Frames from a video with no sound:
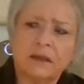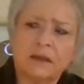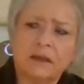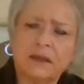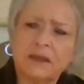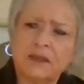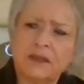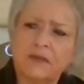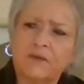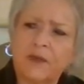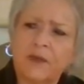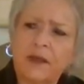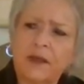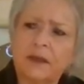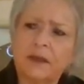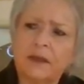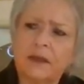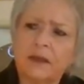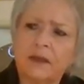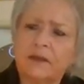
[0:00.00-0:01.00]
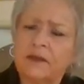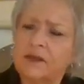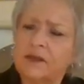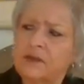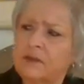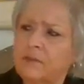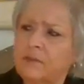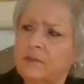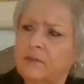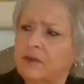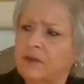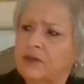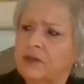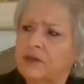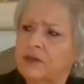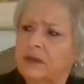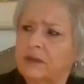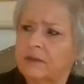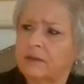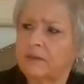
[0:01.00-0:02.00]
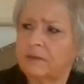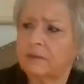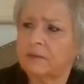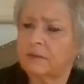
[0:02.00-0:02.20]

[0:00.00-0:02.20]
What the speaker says: this feeling, this emotion